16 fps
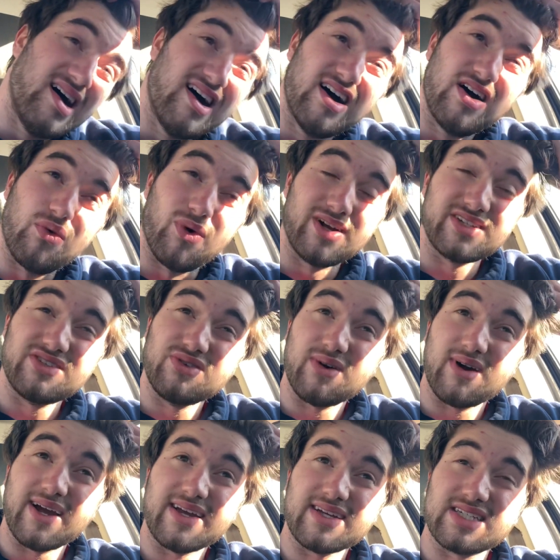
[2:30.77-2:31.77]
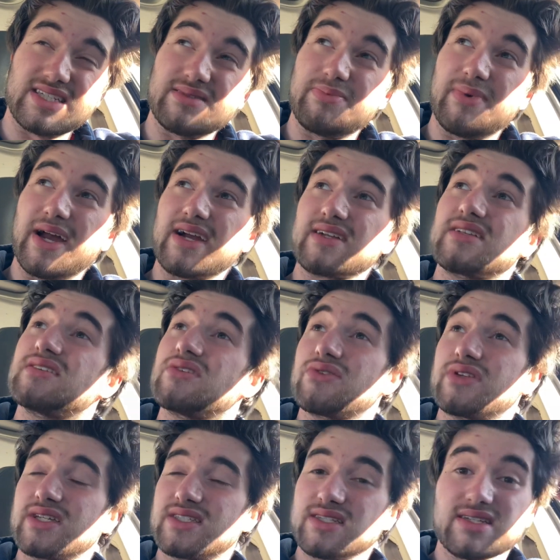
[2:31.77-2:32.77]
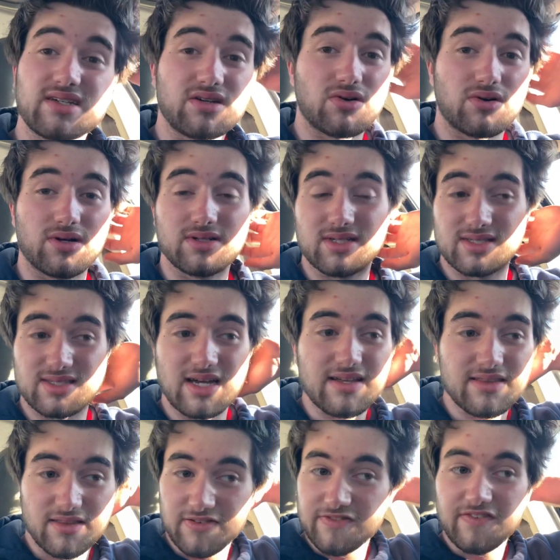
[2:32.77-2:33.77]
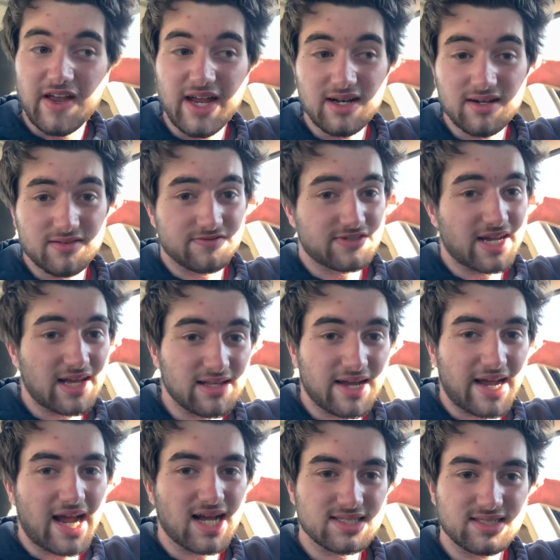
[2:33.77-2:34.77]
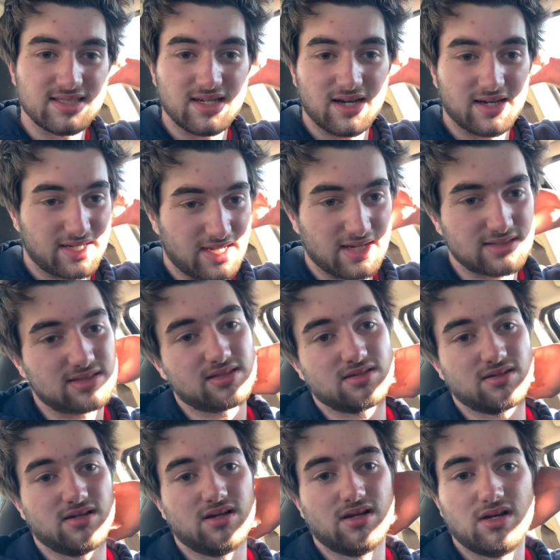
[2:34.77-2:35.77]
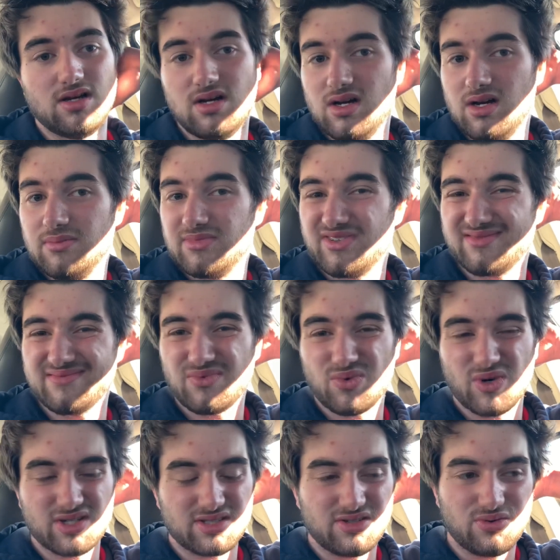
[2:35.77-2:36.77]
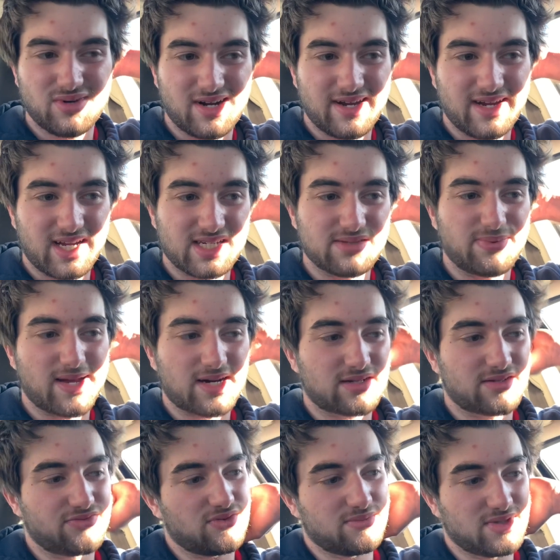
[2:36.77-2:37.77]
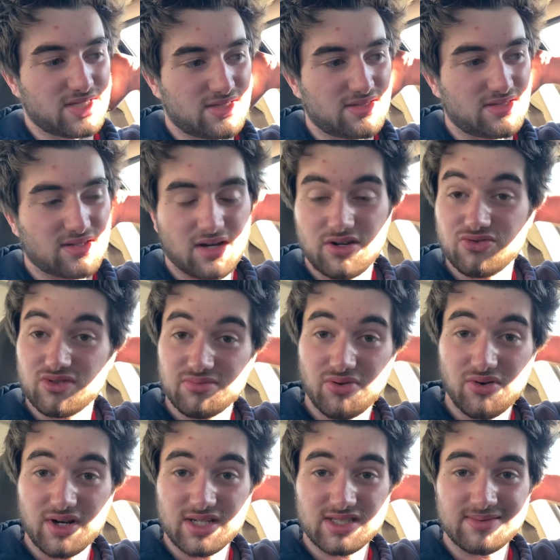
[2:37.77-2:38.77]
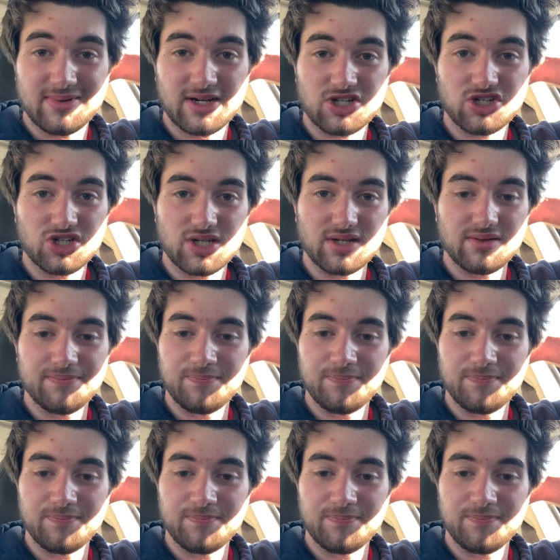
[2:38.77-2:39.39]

What do I expect? So this is going to decide the fate of Tallahassee, I guess. But what do I expect from this 100-point inspection?